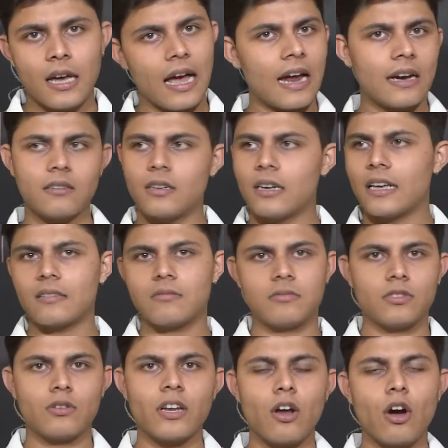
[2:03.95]
And
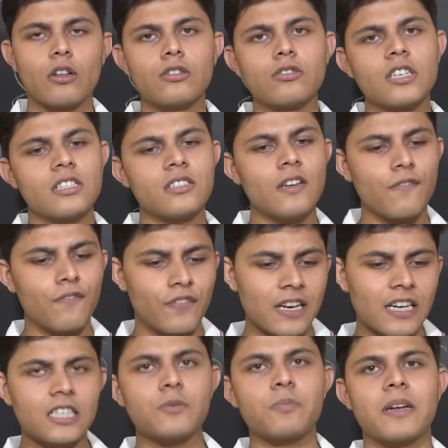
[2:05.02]
you can also change the
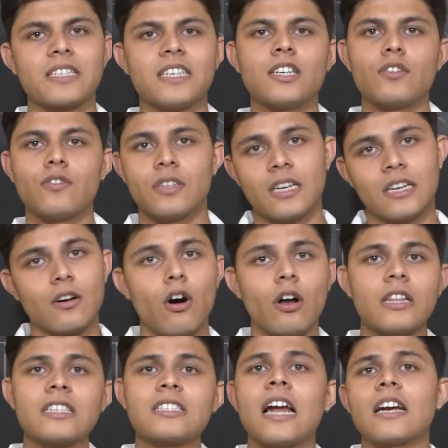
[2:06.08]
fields present over there,
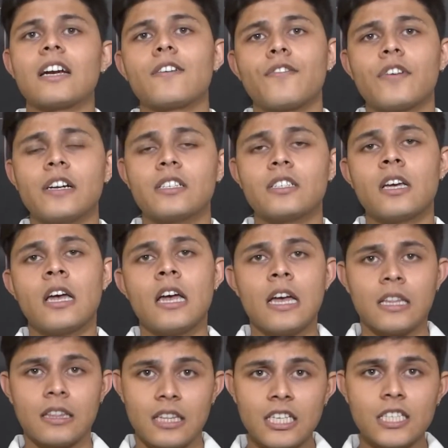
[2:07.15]
all the standard fields.
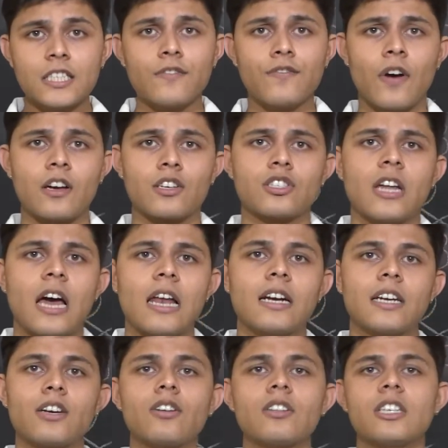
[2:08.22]
This
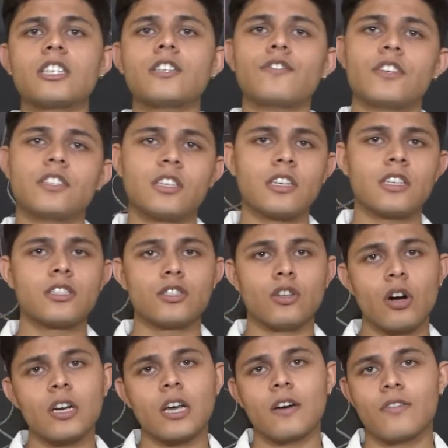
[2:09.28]
functionality or this feature is
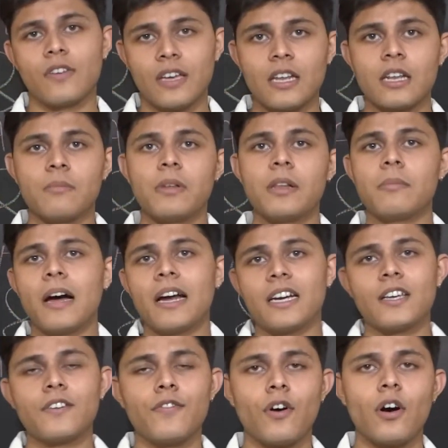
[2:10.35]
not available by
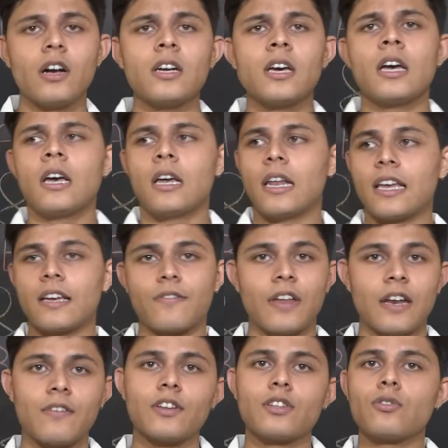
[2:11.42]
default.
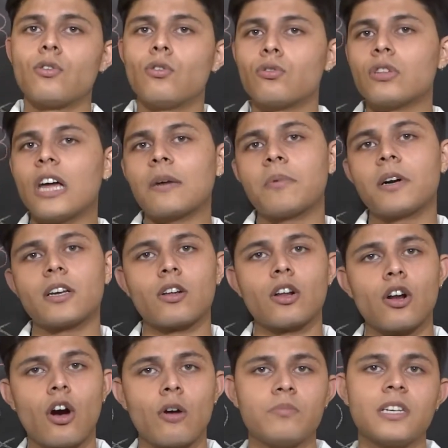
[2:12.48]
Whenever you go to that
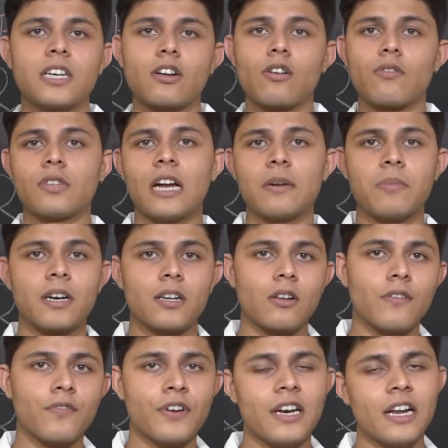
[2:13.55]
particular object or that
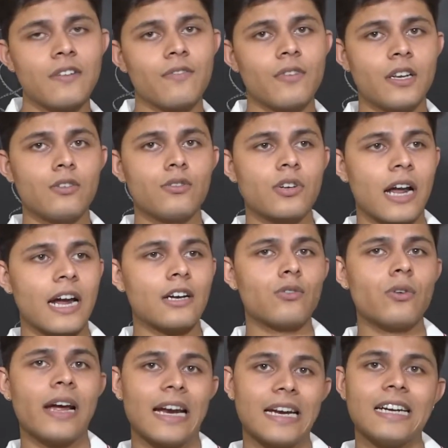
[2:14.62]
particular field and when you try
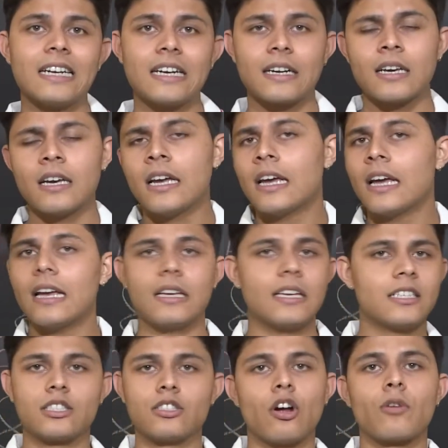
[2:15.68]
to edit it,
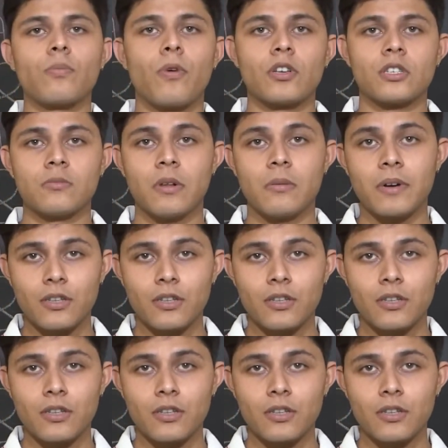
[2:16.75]
it's not possible.